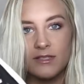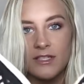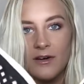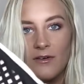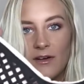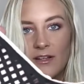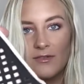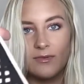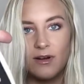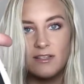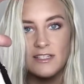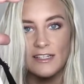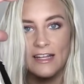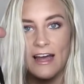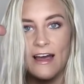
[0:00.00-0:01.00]
so that's
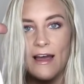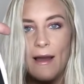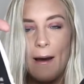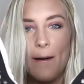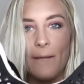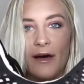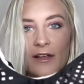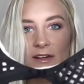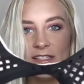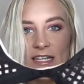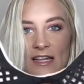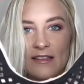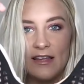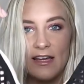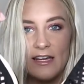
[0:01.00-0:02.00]
why it's like that. But it
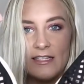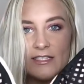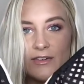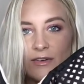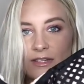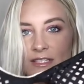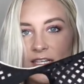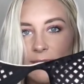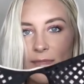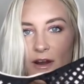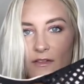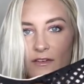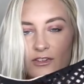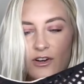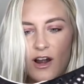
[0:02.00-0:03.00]
looks like this. You can see it
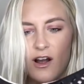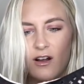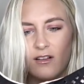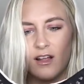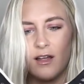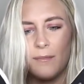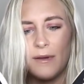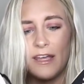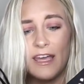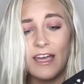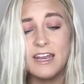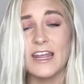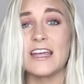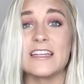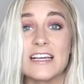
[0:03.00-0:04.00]
better in the try-on clip.
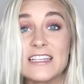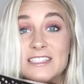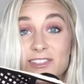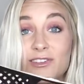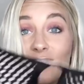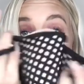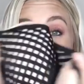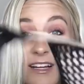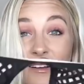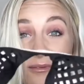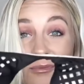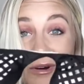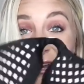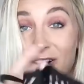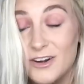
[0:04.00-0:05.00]
Again, it does look like
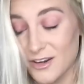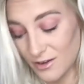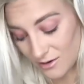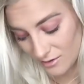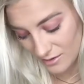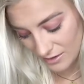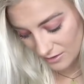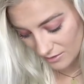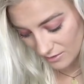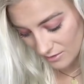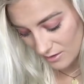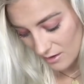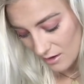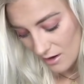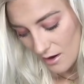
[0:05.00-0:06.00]
weird on here,
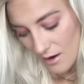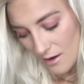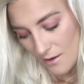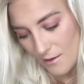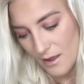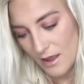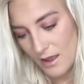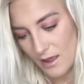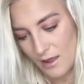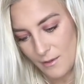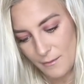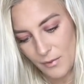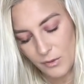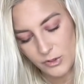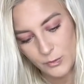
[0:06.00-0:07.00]

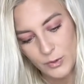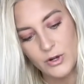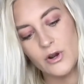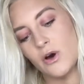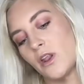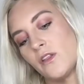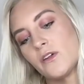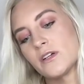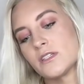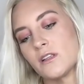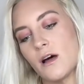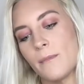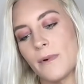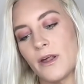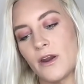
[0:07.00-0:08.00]
um, but when you put it on, it looks
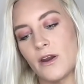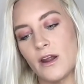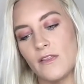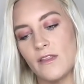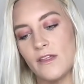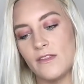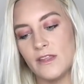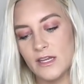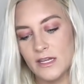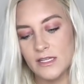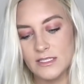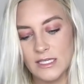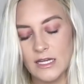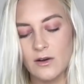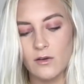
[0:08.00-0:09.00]
a lot better. And then
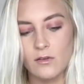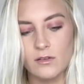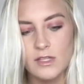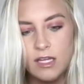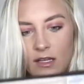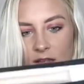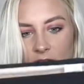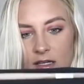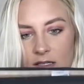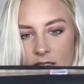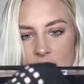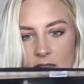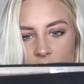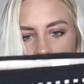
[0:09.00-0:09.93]
these, I don't think these,